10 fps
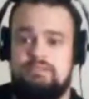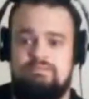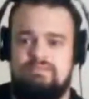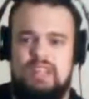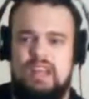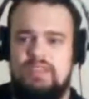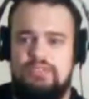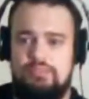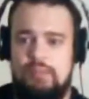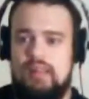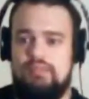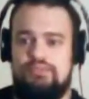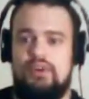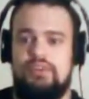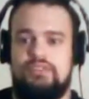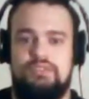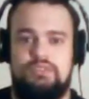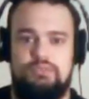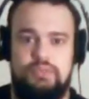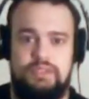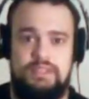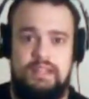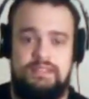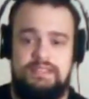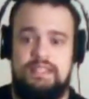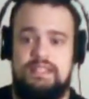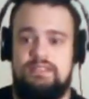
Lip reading: had some malfunction with that scene.